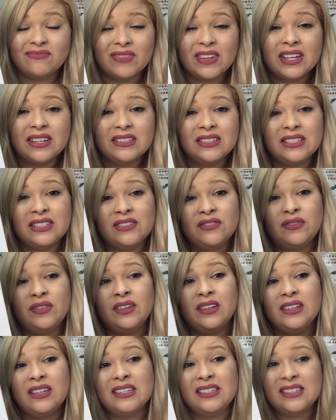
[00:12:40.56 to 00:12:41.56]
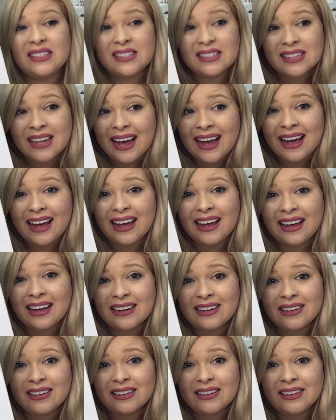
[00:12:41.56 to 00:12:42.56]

Because he's feeling sad.